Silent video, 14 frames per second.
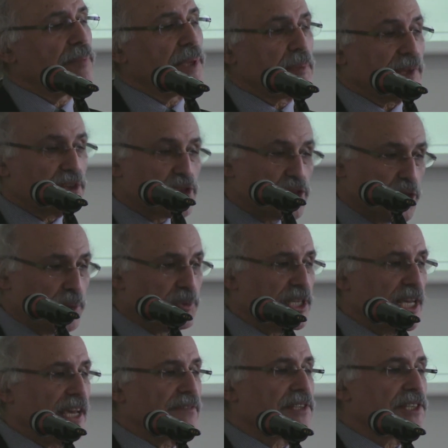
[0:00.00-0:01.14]
people assume
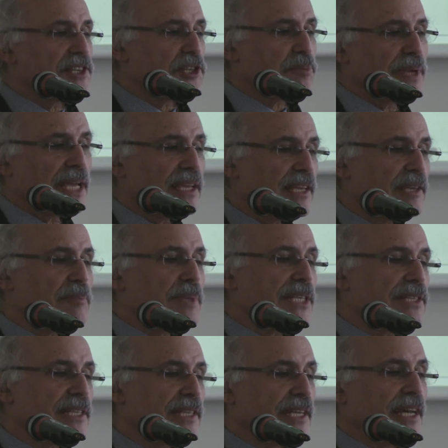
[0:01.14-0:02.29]
to have decision-making
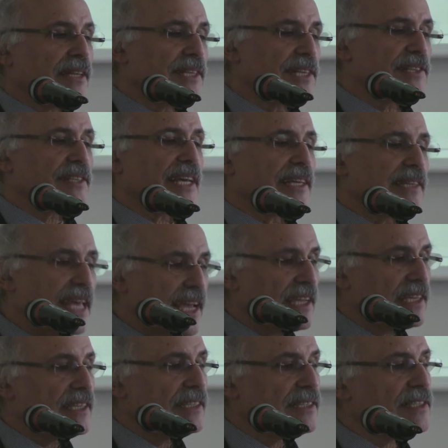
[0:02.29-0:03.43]
capacity unless they lack
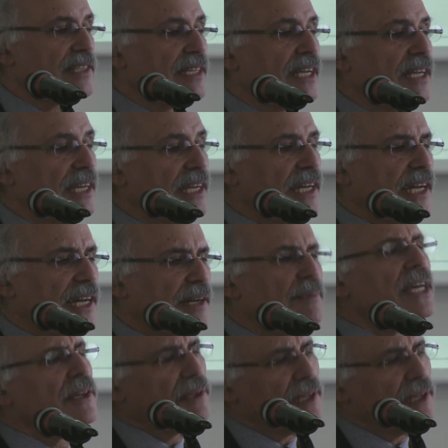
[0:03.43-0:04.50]
it.